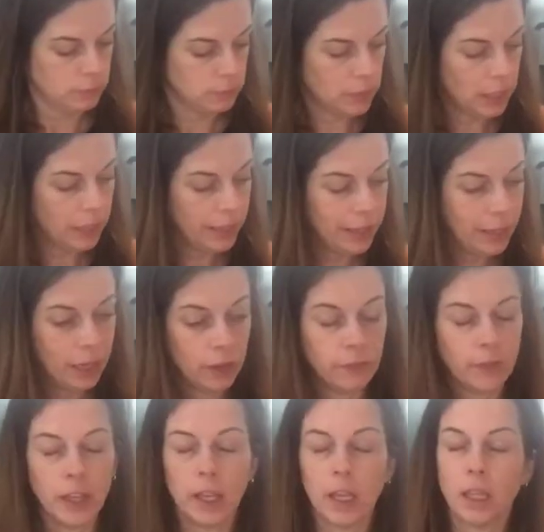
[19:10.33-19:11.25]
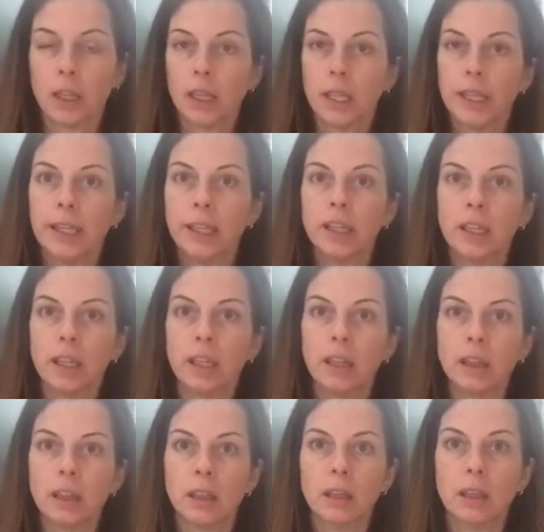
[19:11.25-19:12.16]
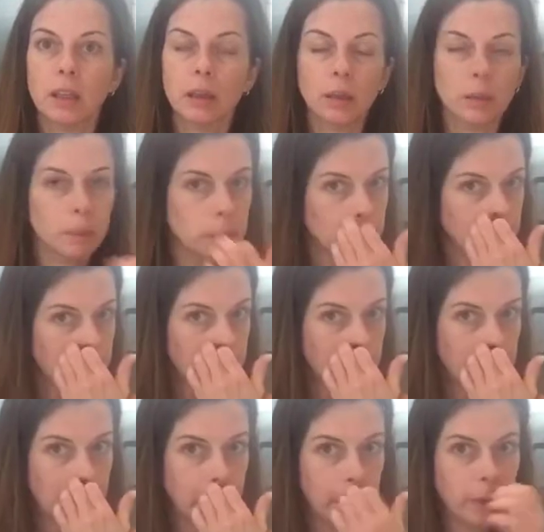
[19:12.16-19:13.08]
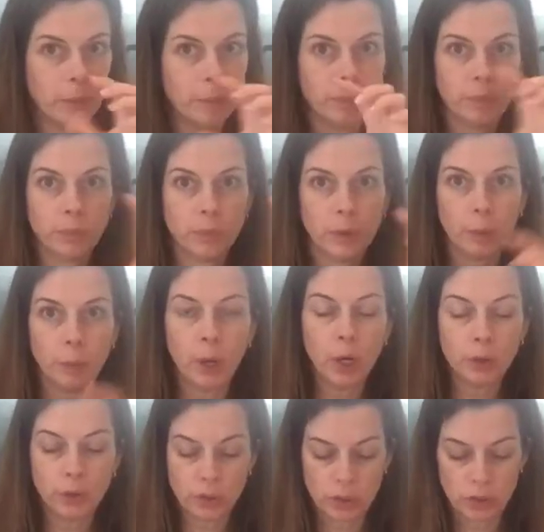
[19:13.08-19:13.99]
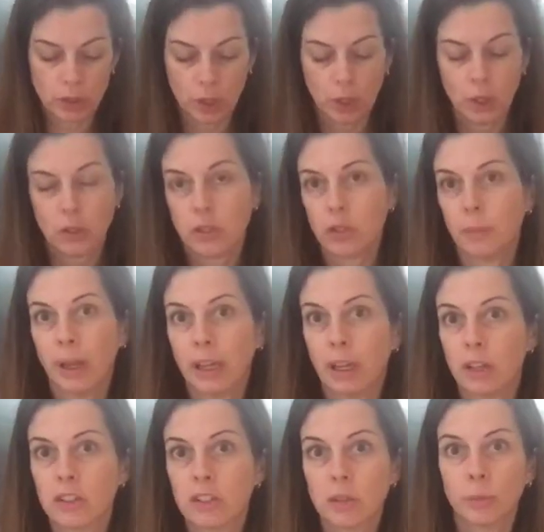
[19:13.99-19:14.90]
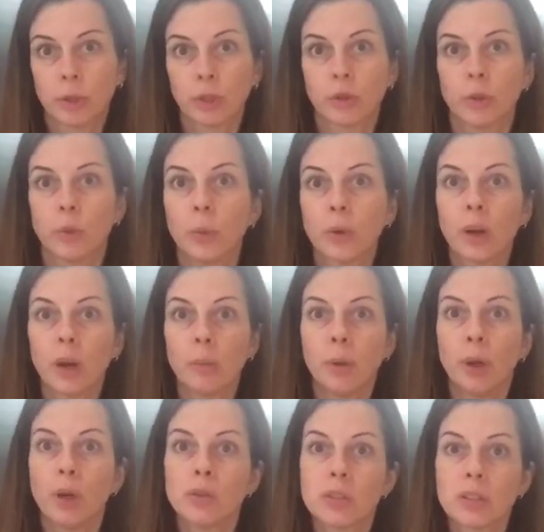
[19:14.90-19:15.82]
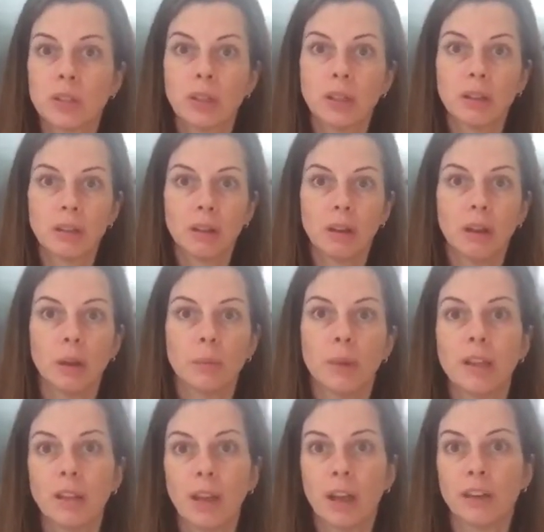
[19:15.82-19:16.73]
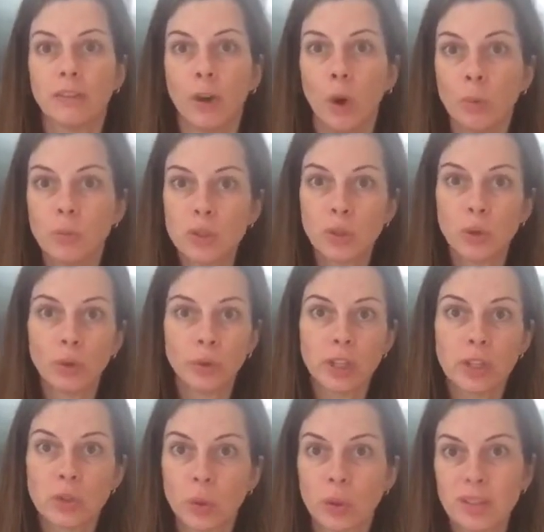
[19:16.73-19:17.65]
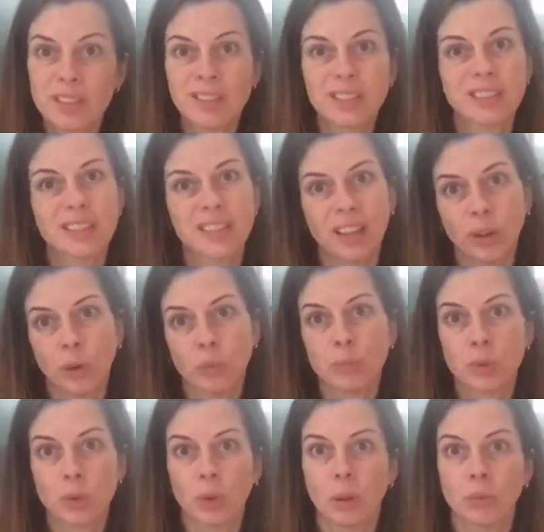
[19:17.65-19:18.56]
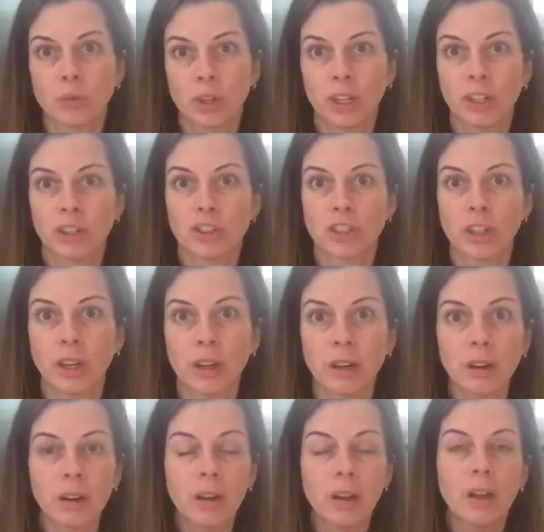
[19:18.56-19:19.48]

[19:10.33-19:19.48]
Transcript: I have a link in the post to my customer group where I'm posting a lot of homeschool resources. Since I homeschool, I'm trying to share